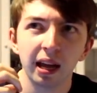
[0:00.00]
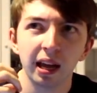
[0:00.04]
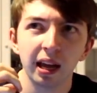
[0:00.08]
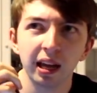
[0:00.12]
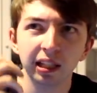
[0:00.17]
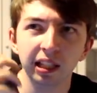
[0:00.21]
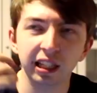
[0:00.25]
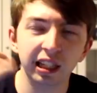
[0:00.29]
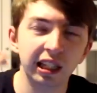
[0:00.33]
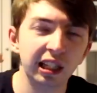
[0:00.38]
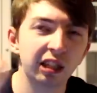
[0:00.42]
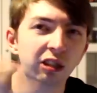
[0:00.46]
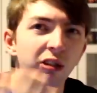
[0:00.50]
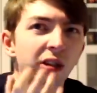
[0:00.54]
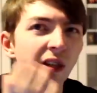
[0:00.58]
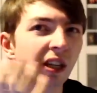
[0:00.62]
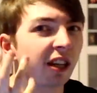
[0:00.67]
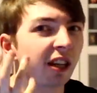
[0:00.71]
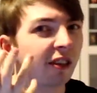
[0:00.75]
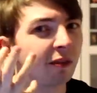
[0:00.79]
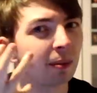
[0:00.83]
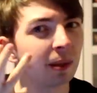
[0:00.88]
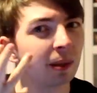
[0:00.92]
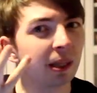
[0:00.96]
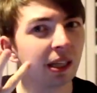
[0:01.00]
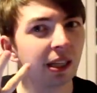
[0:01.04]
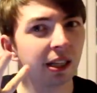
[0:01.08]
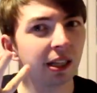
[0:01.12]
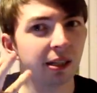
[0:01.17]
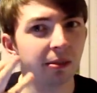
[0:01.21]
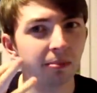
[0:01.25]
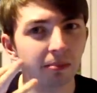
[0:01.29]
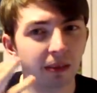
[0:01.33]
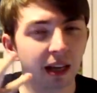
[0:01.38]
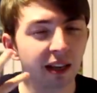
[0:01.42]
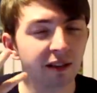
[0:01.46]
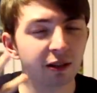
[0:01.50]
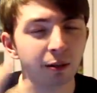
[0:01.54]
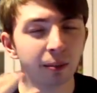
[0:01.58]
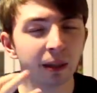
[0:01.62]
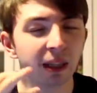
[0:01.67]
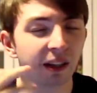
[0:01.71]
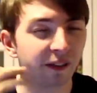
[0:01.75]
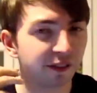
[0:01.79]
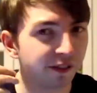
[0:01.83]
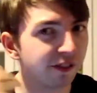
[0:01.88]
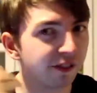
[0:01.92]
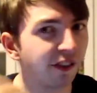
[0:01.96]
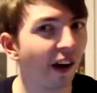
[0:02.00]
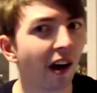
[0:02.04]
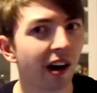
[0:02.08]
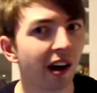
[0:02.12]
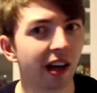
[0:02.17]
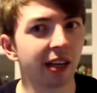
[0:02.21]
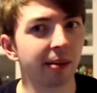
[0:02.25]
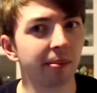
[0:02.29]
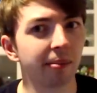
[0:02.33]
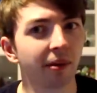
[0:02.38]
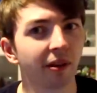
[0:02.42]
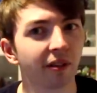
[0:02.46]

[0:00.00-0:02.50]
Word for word: it sort of gives me, gives me the vibe